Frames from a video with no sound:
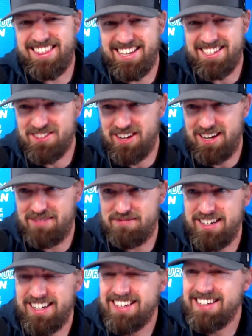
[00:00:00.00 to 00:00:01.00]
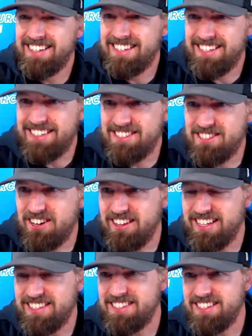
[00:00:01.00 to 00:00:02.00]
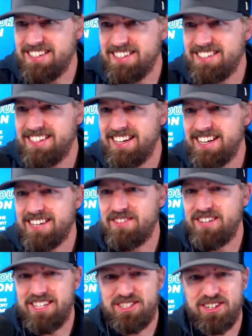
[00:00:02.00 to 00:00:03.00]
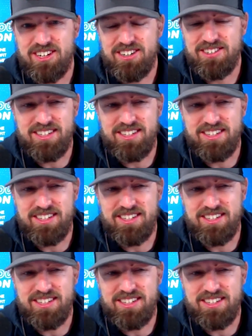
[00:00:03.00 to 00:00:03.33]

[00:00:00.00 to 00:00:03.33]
Thanks for having me. Sorry, that's a heck of an intro.